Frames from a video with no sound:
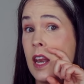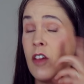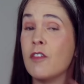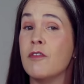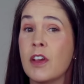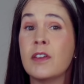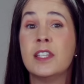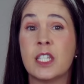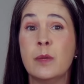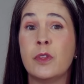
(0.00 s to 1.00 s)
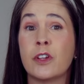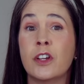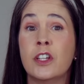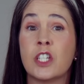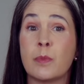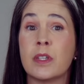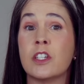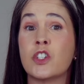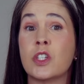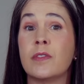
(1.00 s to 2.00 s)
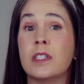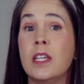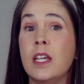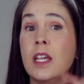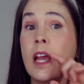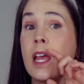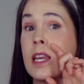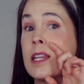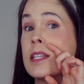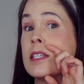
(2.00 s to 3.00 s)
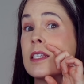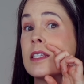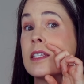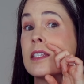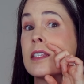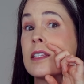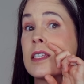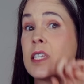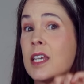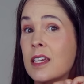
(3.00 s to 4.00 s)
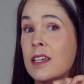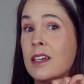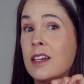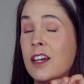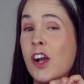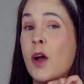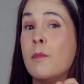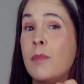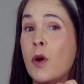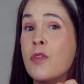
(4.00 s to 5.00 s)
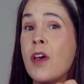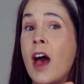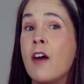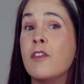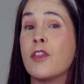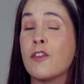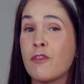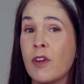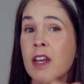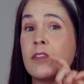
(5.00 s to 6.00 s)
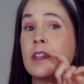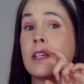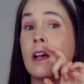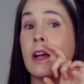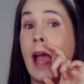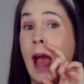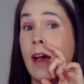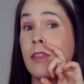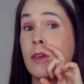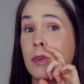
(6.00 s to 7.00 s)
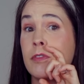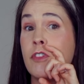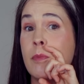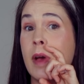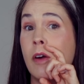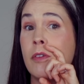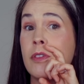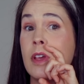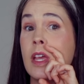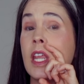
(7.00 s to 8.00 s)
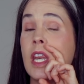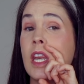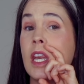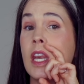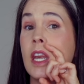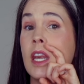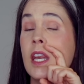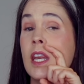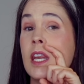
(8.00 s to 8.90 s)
very similar to the position of T, t. Both have the front of the tongue at the roof of the mouth, mm,